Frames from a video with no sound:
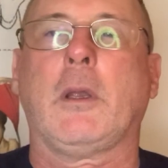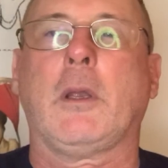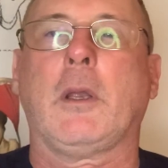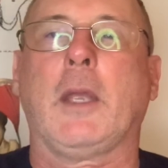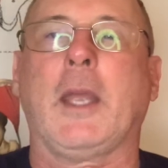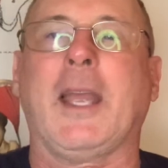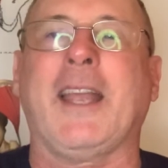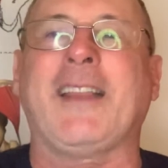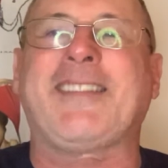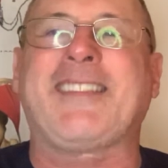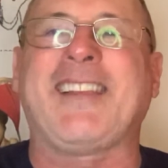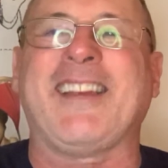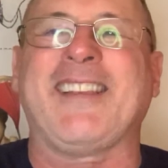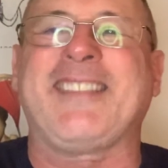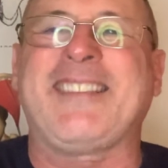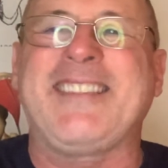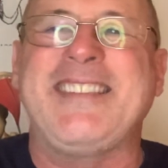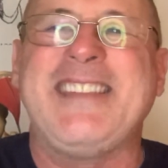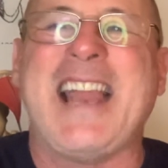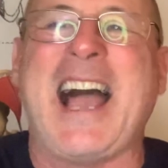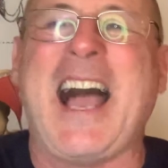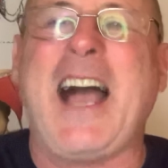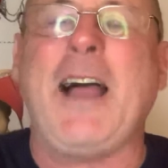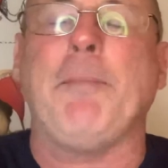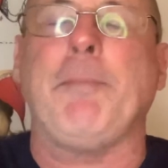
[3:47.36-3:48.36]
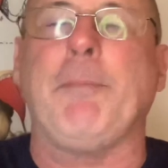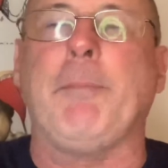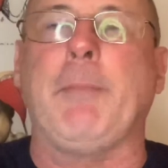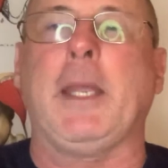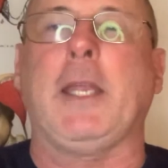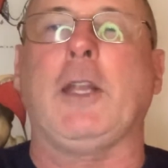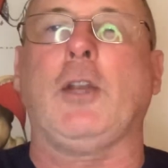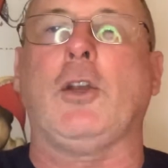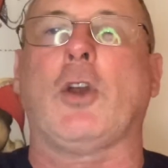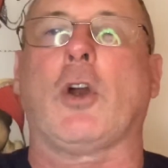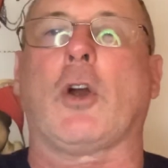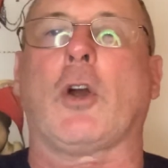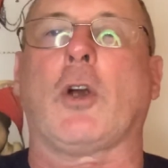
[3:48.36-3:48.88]
It does not
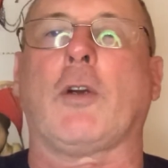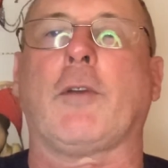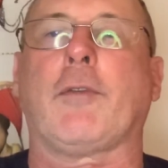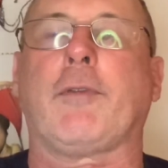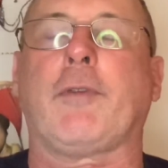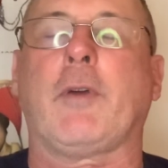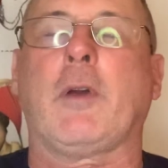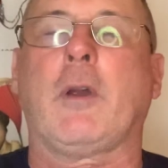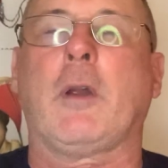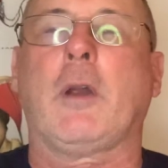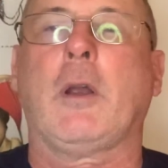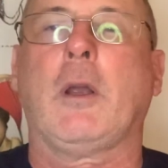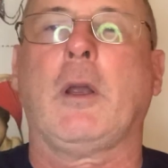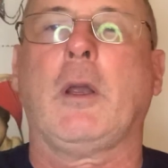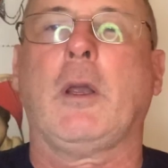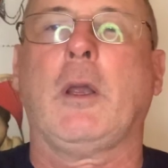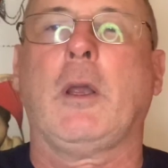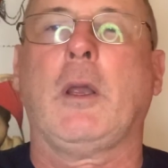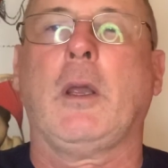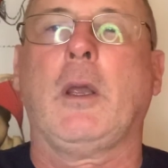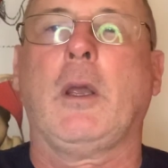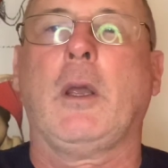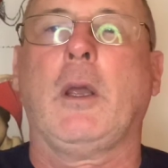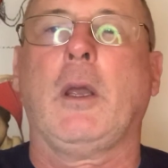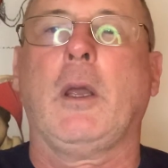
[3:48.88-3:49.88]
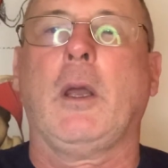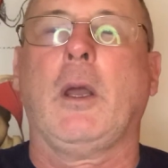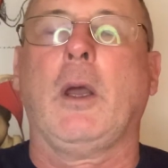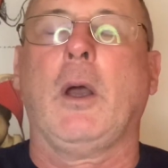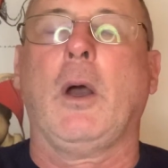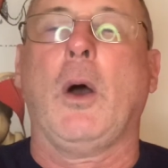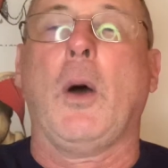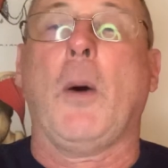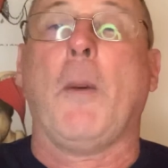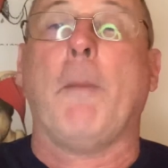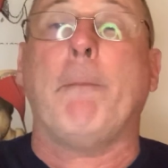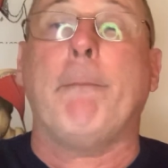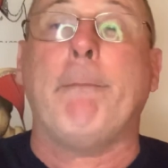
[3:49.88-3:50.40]
mean nerve.
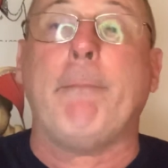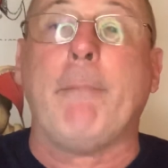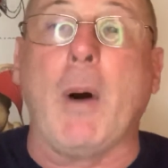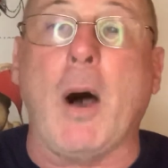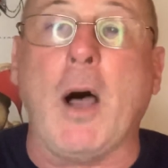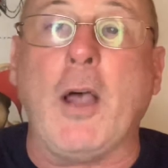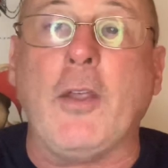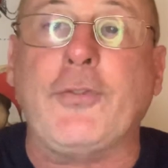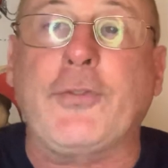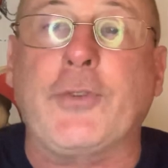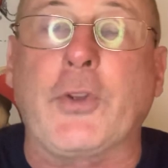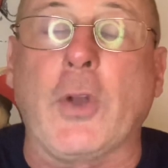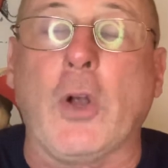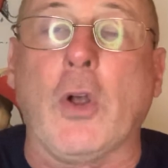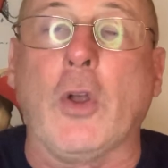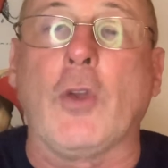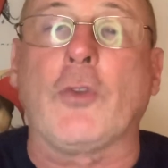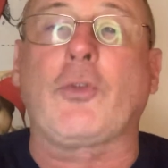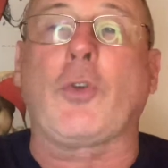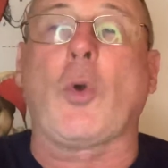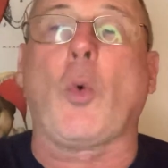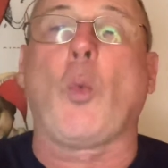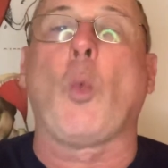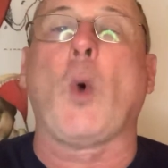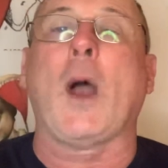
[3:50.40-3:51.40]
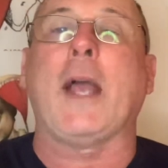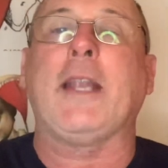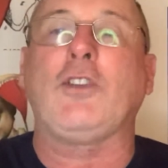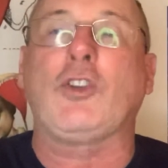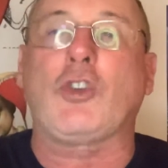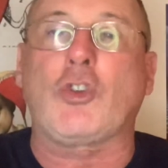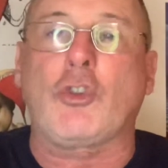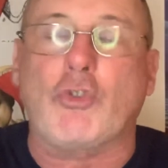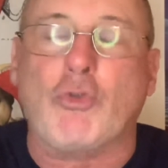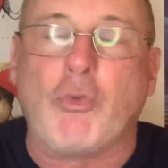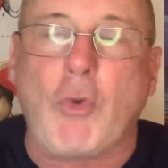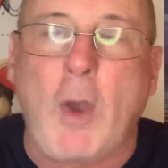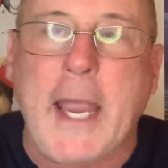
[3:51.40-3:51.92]
Muscles, when
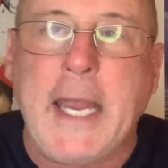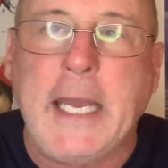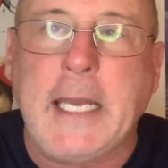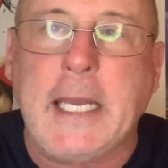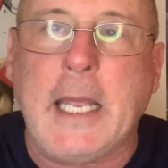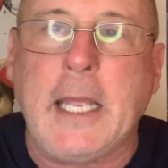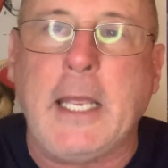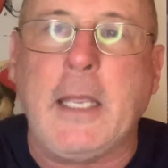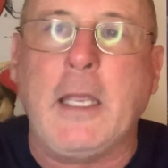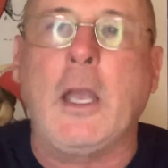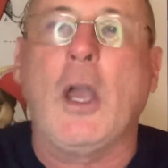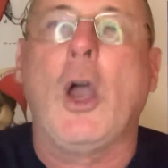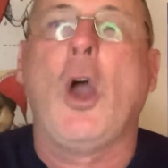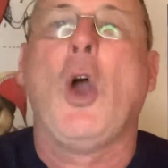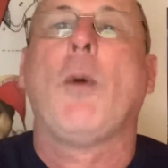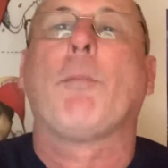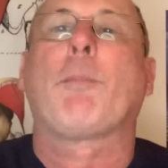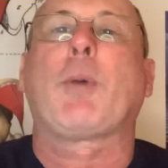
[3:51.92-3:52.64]
straining,